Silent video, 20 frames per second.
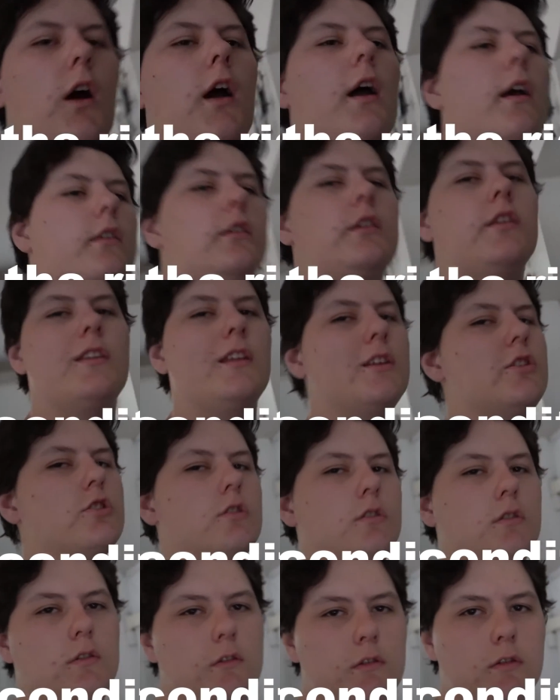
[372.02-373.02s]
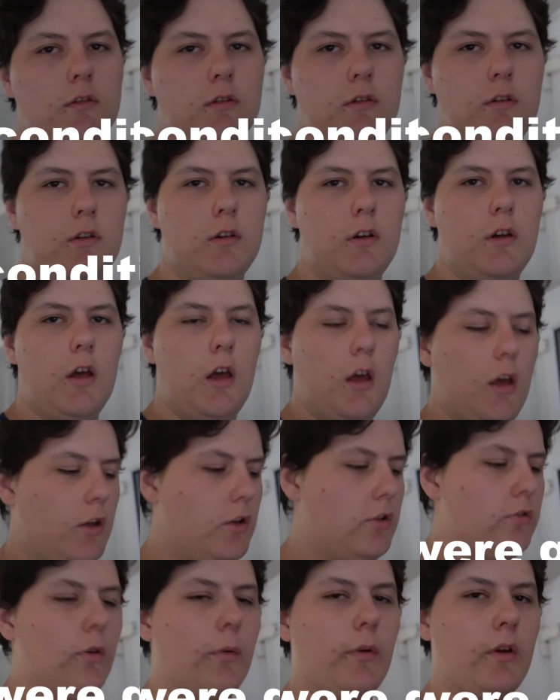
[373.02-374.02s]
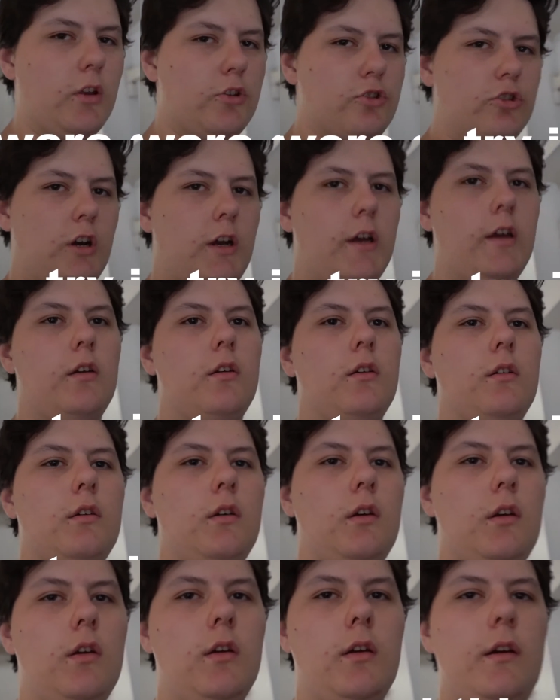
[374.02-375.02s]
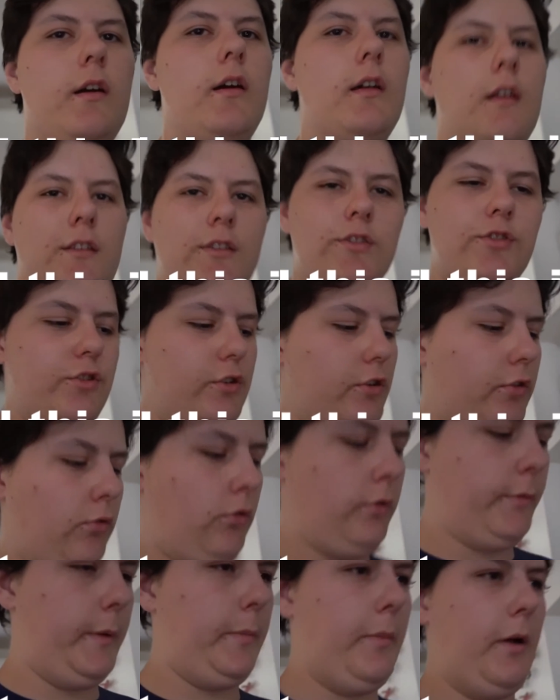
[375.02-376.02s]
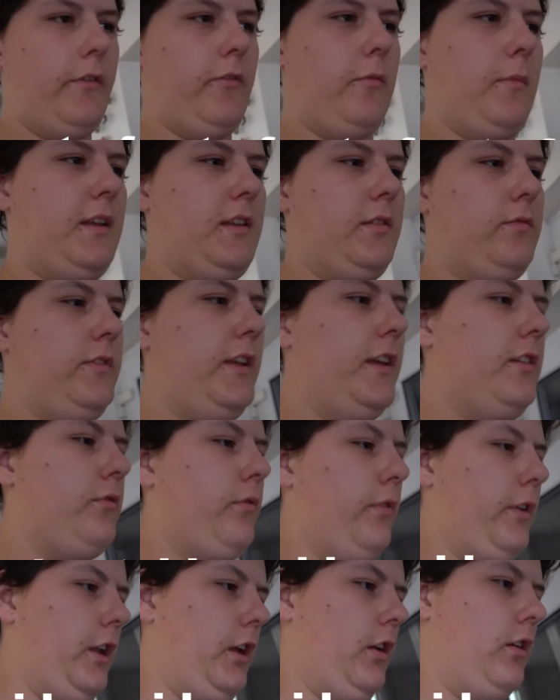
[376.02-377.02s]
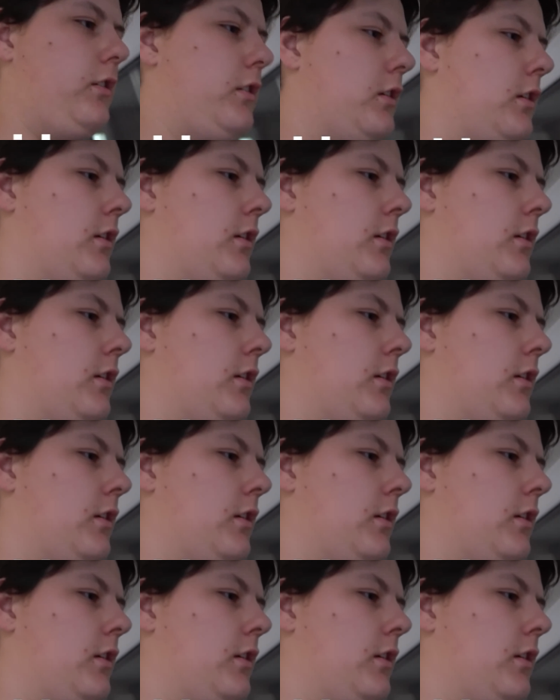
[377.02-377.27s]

right conditions. So we're gonna try. It's just gonna be a massive test video.